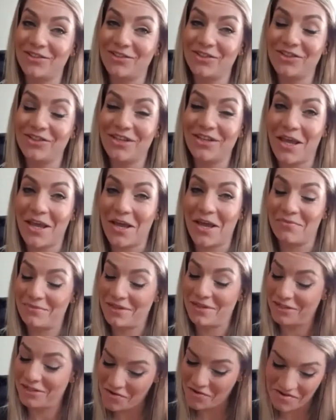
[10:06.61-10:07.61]
I'll stay. I'm
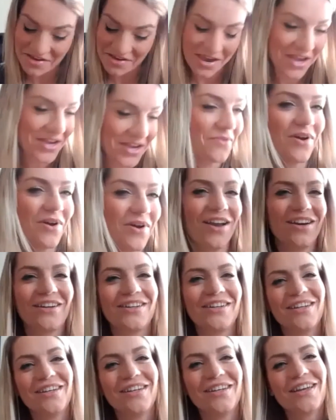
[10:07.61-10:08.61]
not going anywhere.
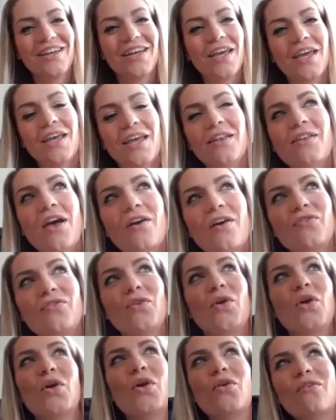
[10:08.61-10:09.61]
And
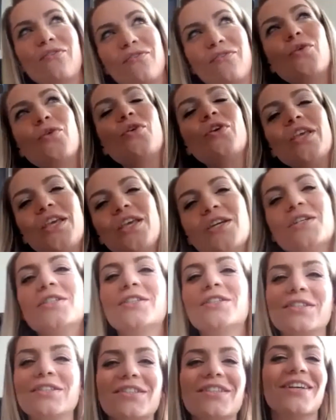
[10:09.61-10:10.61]
after 4 years,
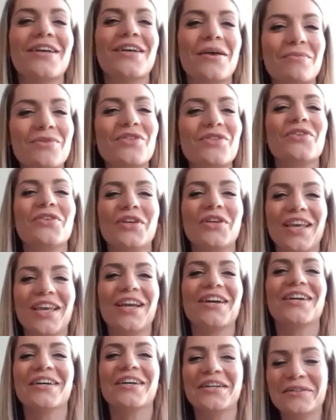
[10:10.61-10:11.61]
I'm still
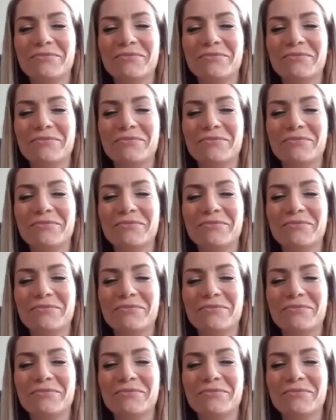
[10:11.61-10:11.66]
here.